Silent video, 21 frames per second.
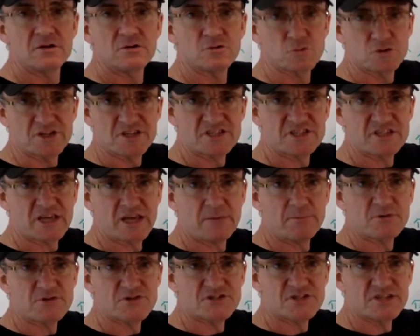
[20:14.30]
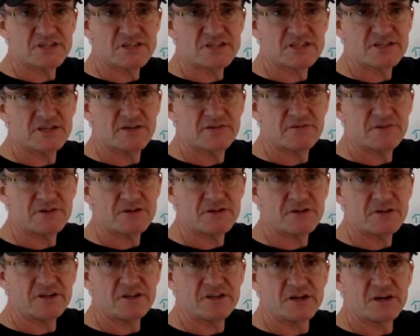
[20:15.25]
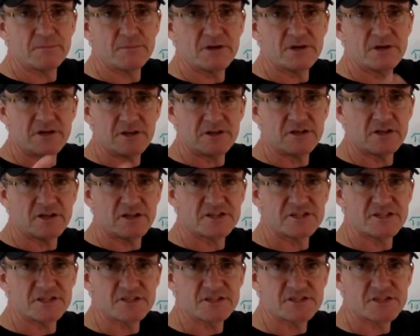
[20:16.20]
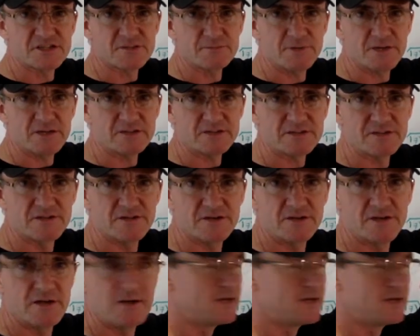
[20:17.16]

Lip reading: to the stable 6-figure income in less than 6 months,